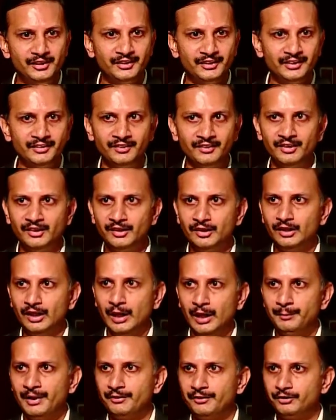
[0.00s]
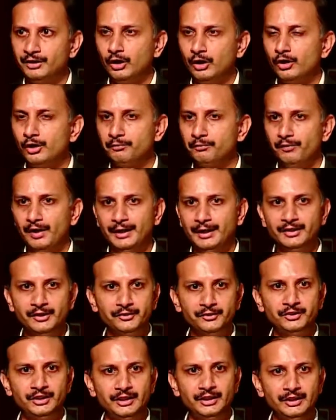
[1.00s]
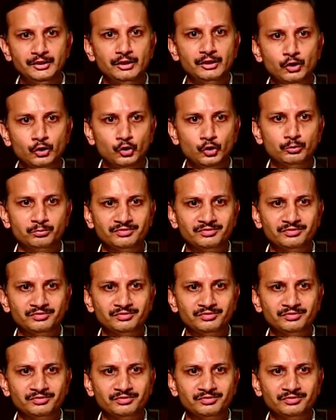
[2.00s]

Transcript: And when I see a lot of energy in the room,